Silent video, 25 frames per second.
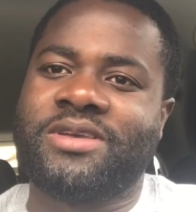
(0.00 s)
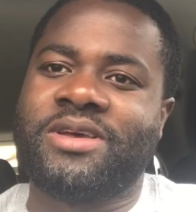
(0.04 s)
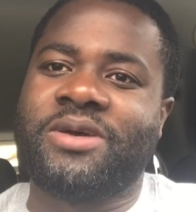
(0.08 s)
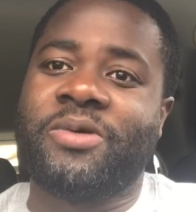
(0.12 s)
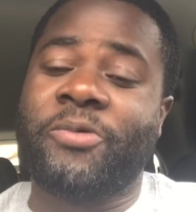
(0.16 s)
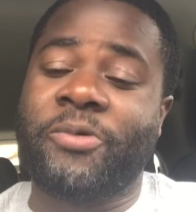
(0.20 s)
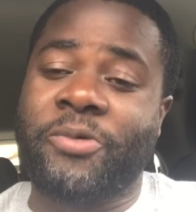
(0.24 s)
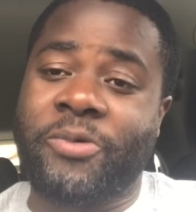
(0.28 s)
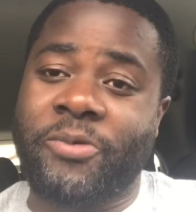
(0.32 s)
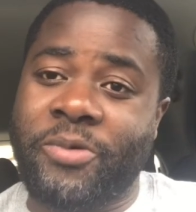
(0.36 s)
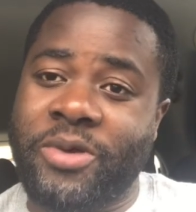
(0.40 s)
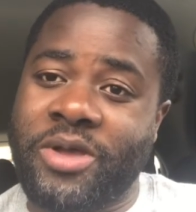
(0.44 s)

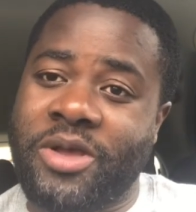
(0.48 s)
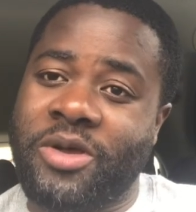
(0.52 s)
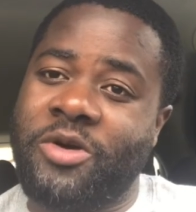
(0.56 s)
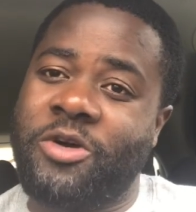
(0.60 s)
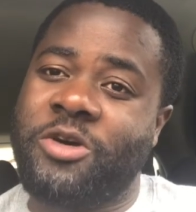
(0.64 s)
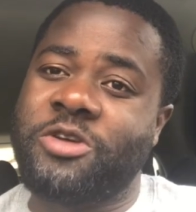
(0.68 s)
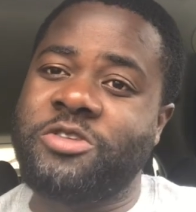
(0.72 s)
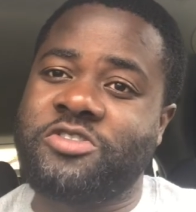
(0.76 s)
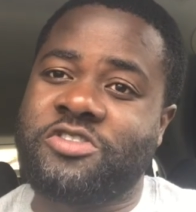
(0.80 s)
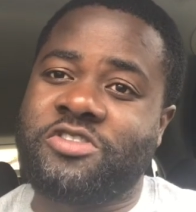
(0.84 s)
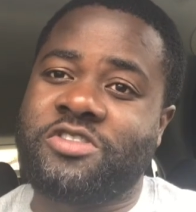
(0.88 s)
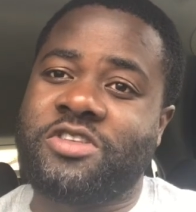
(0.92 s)
We're
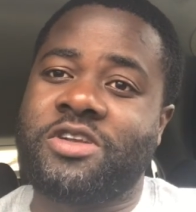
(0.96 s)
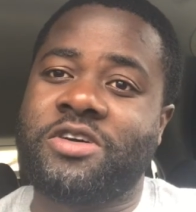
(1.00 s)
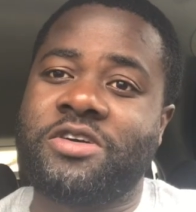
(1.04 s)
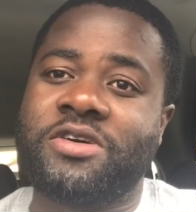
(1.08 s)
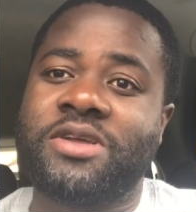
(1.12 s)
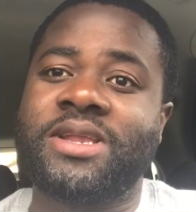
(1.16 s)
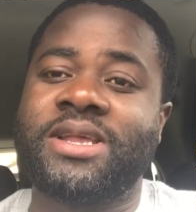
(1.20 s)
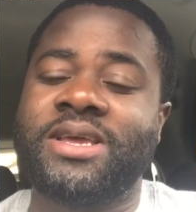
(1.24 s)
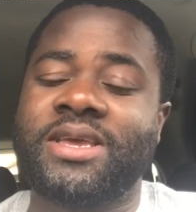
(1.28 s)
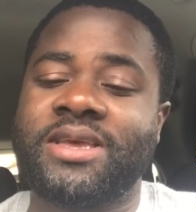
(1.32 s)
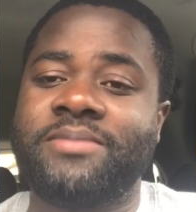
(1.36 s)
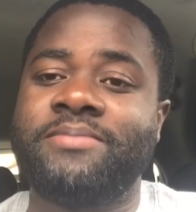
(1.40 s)
going
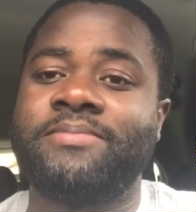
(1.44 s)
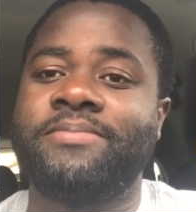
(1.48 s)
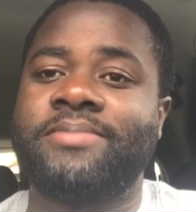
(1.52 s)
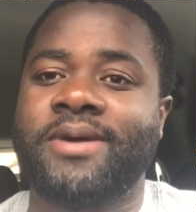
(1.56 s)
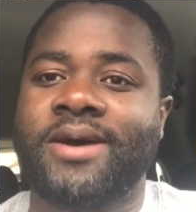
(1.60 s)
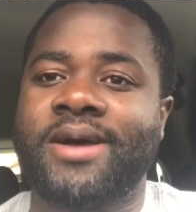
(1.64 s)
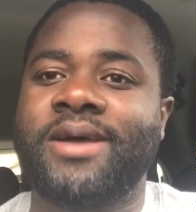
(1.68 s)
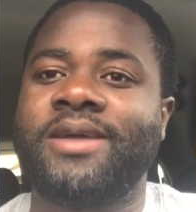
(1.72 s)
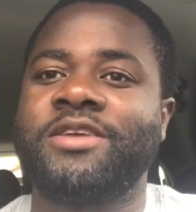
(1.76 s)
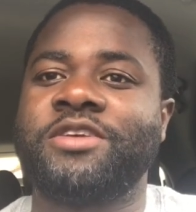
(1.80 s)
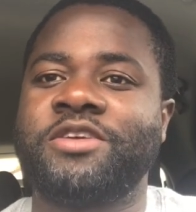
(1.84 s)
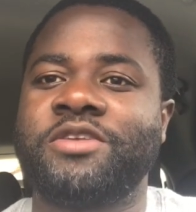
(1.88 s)
slowly,
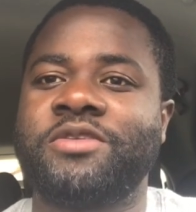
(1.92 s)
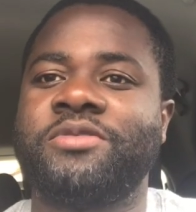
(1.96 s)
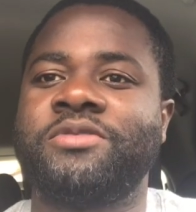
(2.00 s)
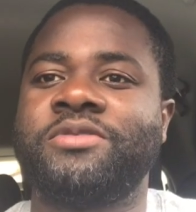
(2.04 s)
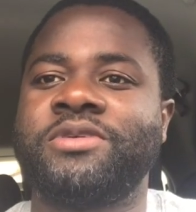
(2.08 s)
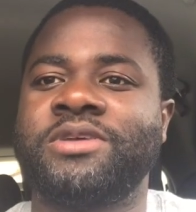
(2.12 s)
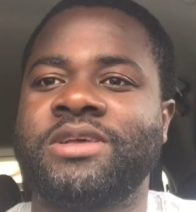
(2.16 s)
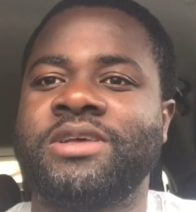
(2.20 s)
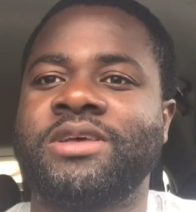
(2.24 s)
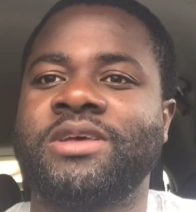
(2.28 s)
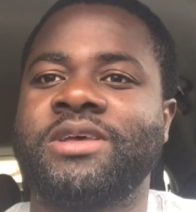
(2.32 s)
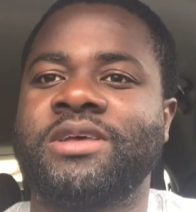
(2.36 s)
but
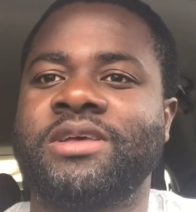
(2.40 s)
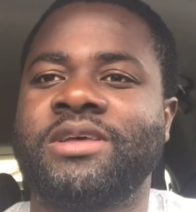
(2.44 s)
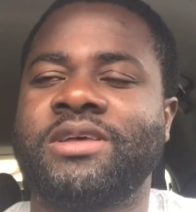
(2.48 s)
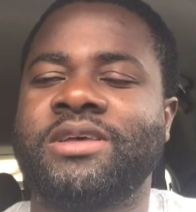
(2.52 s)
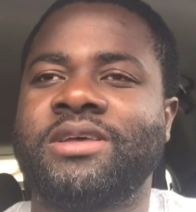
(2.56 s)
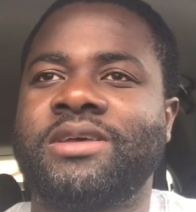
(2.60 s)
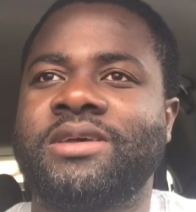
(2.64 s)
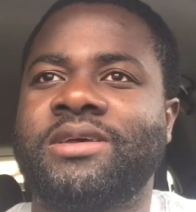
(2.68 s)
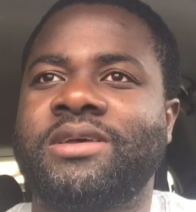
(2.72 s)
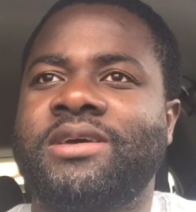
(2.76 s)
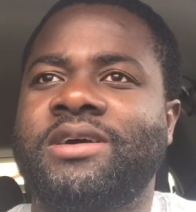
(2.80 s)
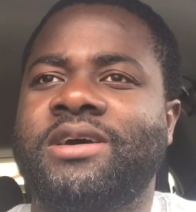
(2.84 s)

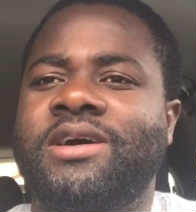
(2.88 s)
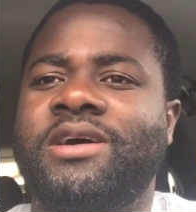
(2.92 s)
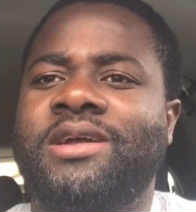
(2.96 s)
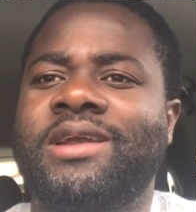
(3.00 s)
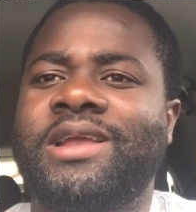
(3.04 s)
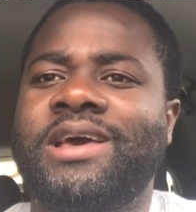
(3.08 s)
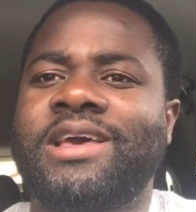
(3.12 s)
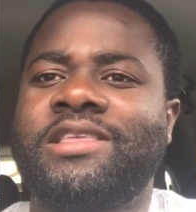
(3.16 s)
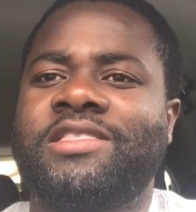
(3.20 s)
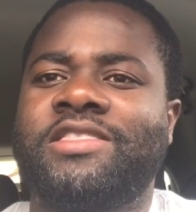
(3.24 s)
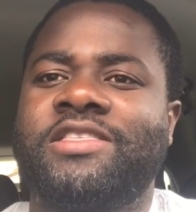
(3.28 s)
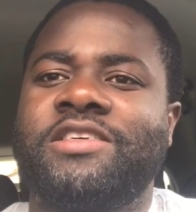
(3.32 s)
I
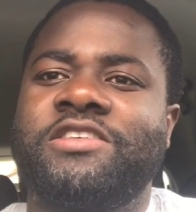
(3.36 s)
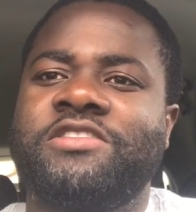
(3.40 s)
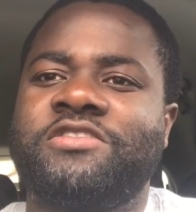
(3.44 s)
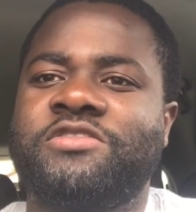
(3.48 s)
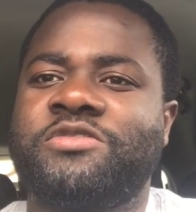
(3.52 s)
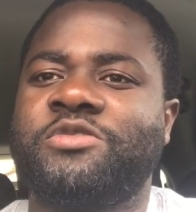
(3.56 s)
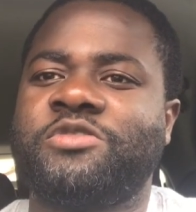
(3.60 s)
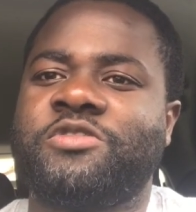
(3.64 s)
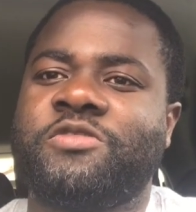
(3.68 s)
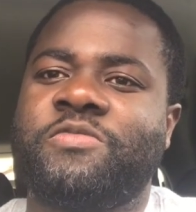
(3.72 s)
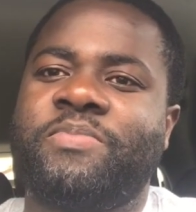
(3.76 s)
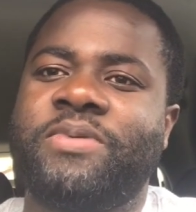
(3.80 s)
like things
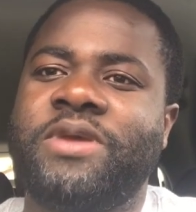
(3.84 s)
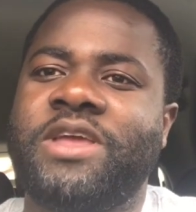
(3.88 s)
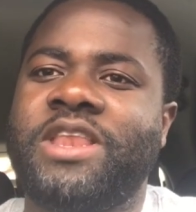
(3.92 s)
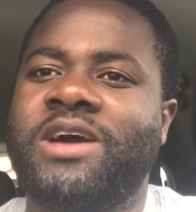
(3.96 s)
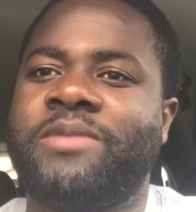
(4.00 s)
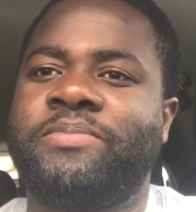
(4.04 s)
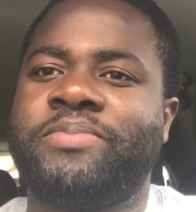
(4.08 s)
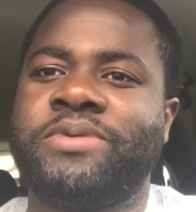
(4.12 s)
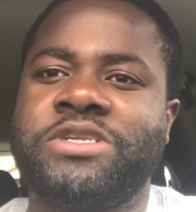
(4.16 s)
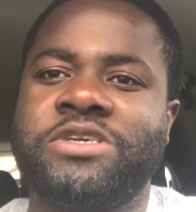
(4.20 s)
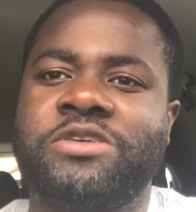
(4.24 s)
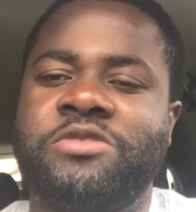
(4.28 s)
to speed
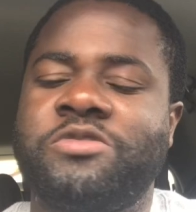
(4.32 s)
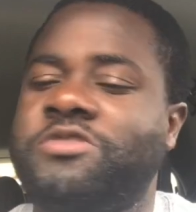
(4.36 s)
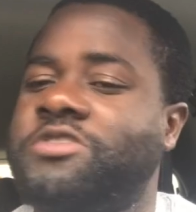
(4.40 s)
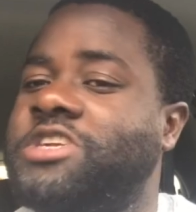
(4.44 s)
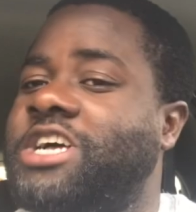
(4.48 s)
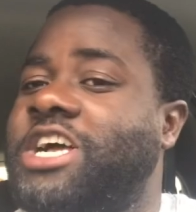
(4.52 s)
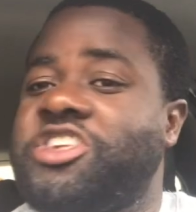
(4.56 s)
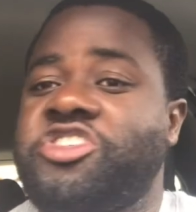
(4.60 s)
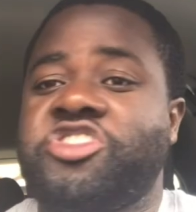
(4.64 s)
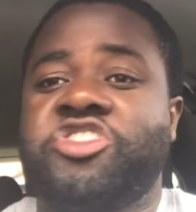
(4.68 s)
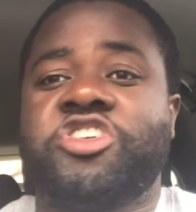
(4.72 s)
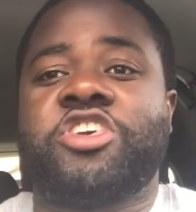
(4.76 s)
up a little.
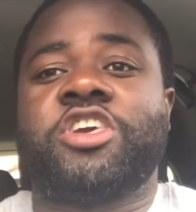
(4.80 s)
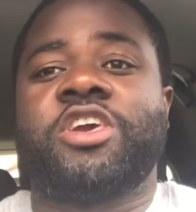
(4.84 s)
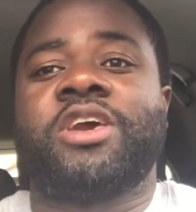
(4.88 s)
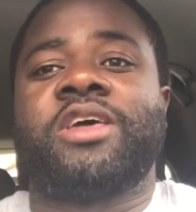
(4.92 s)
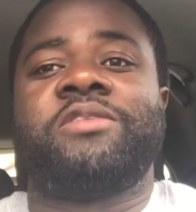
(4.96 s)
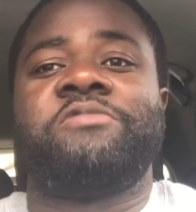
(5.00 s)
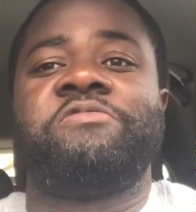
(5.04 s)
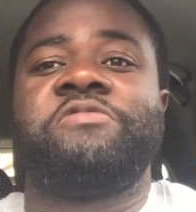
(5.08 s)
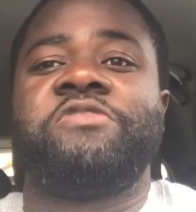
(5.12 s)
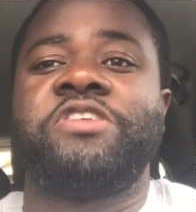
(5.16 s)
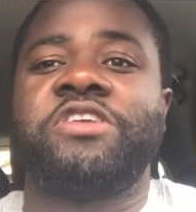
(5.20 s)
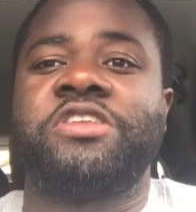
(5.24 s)
And share
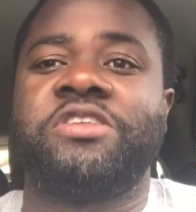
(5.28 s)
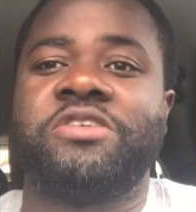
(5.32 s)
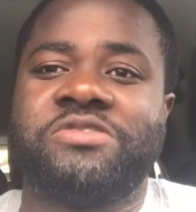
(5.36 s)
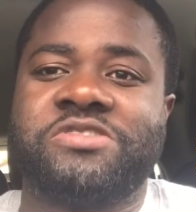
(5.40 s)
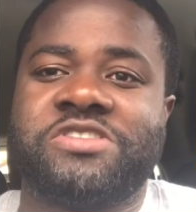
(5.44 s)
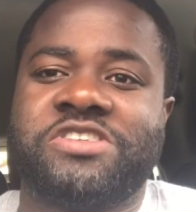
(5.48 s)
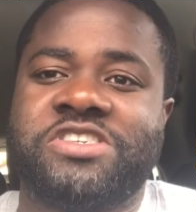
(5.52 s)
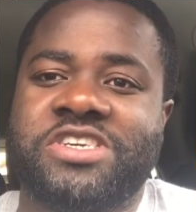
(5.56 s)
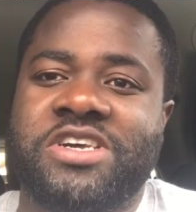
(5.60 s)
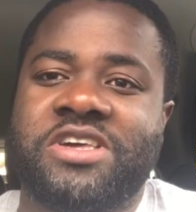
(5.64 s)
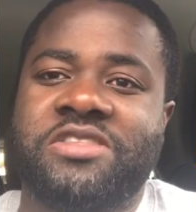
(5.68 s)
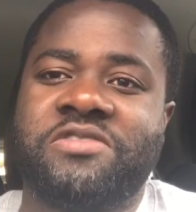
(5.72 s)
the
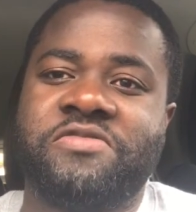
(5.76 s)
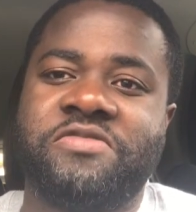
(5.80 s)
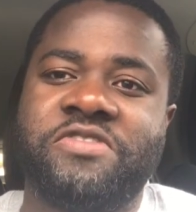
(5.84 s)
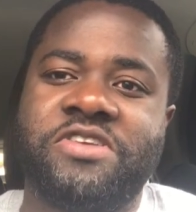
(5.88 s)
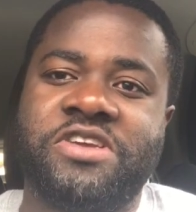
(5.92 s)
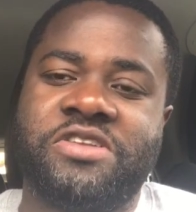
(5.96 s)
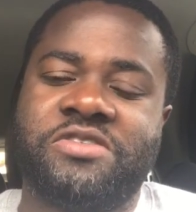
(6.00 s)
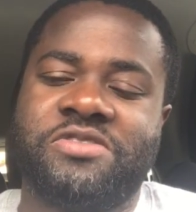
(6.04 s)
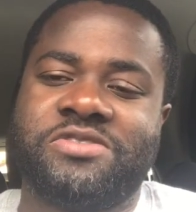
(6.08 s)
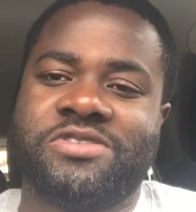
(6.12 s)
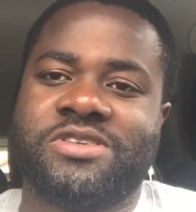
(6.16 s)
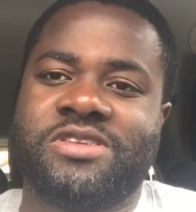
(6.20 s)

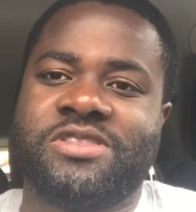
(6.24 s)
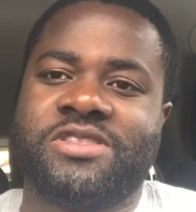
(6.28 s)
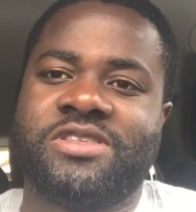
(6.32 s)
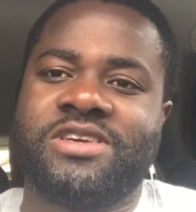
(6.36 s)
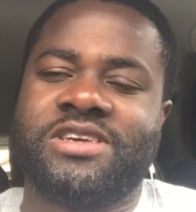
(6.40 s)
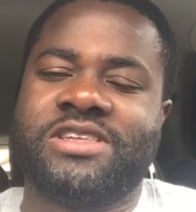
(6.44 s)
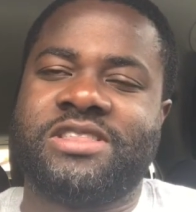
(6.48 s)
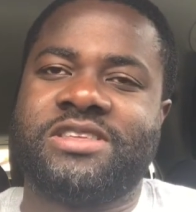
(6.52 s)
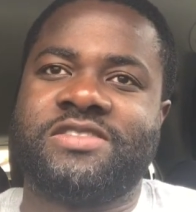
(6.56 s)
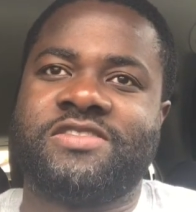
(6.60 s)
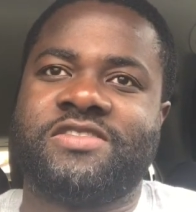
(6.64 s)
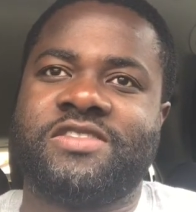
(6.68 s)
videos. I
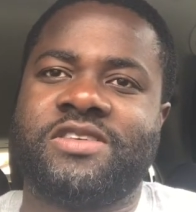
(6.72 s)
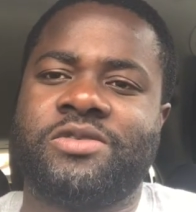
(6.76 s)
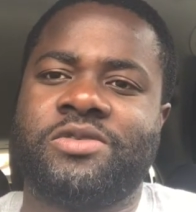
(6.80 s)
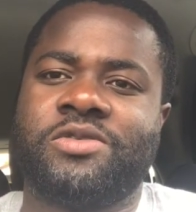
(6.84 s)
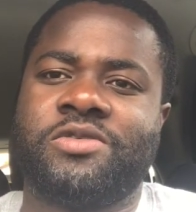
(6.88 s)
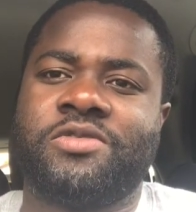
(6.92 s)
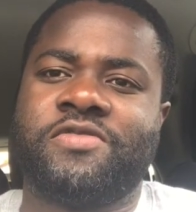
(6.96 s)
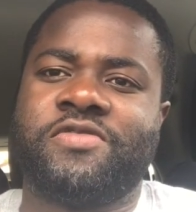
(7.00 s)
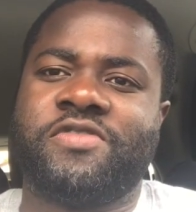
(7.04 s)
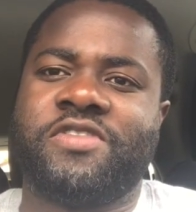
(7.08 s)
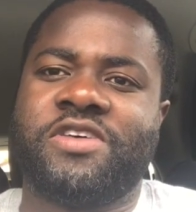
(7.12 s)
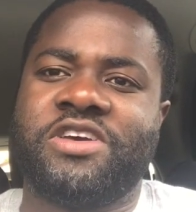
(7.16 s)
think there's a lot
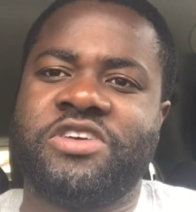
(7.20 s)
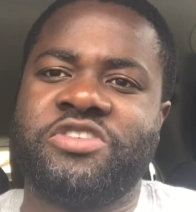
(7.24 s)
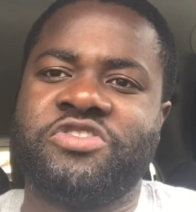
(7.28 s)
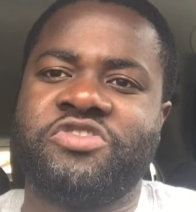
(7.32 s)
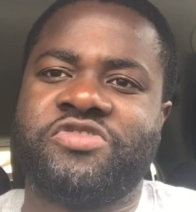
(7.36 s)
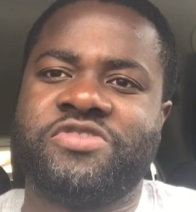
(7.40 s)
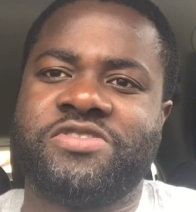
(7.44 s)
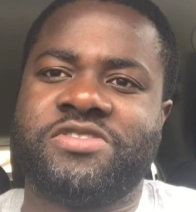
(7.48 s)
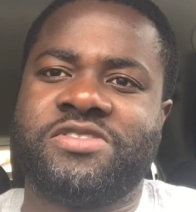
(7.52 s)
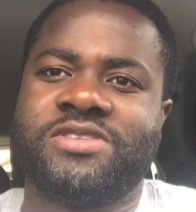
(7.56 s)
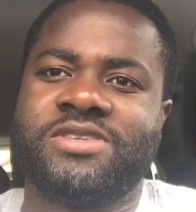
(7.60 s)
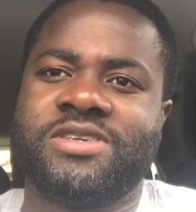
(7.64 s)
of
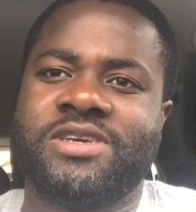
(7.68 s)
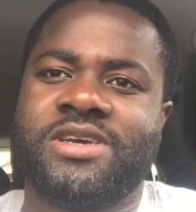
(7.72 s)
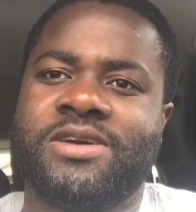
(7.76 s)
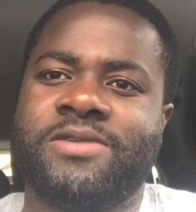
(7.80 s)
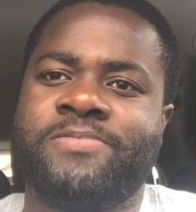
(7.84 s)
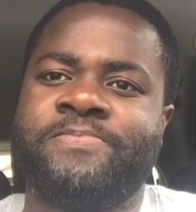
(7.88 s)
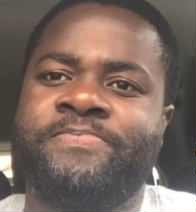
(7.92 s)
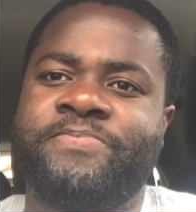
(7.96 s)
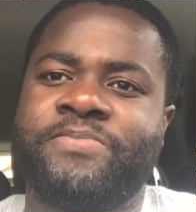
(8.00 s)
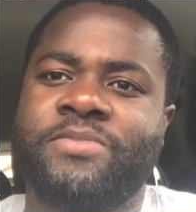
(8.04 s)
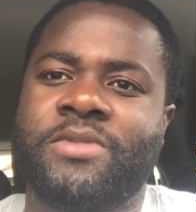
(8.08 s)
interesting